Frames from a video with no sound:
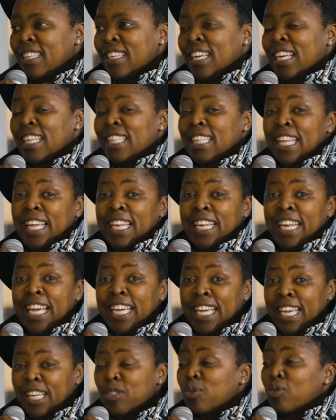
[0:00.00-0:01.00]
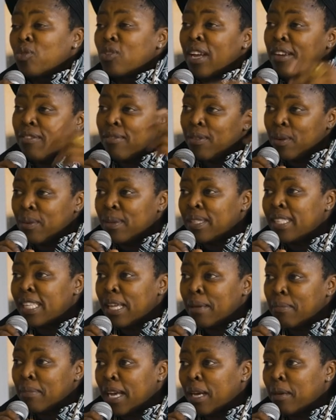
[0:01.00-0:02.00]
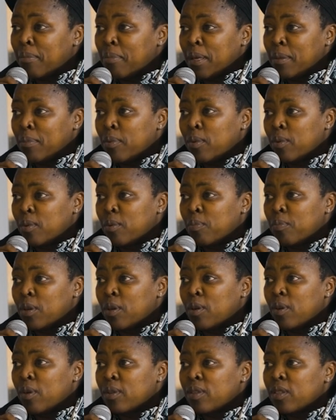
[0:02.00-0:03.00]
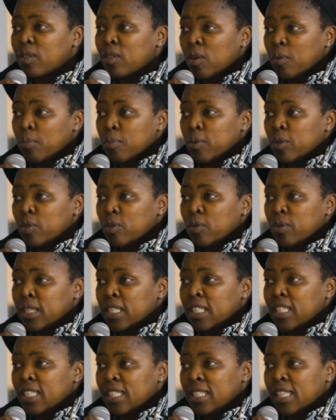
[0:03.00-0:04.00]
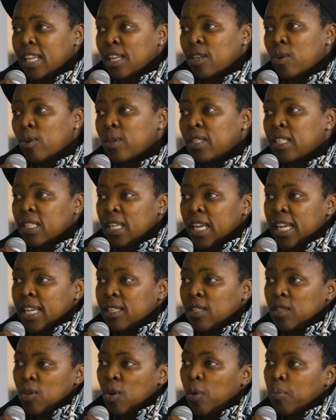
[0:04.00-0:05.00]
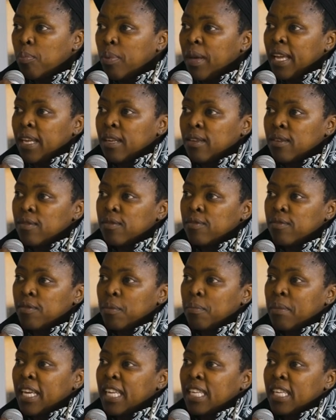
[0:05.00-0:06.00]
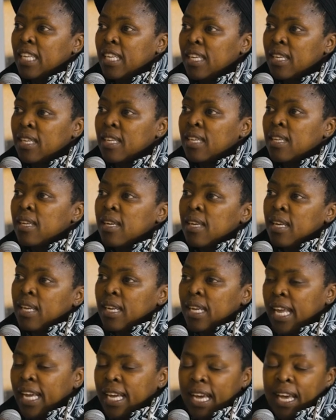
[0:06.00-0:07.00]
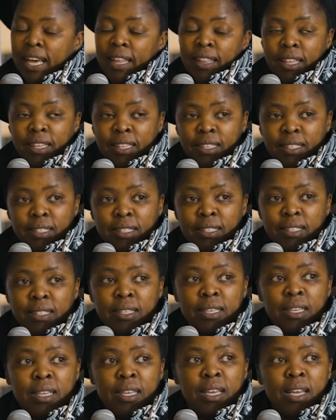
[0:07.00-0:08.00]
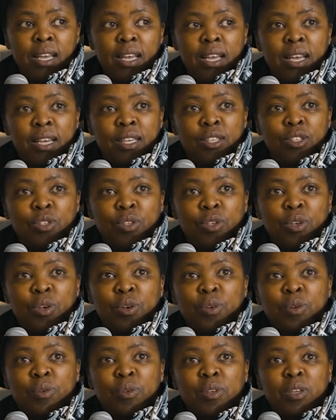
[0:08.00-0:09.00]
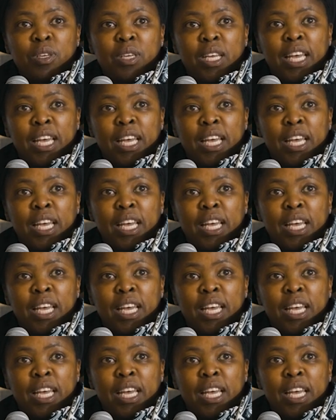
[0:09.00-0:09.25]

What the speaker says: And then I get to travel with some young people because opportunities are not as open for many like others. So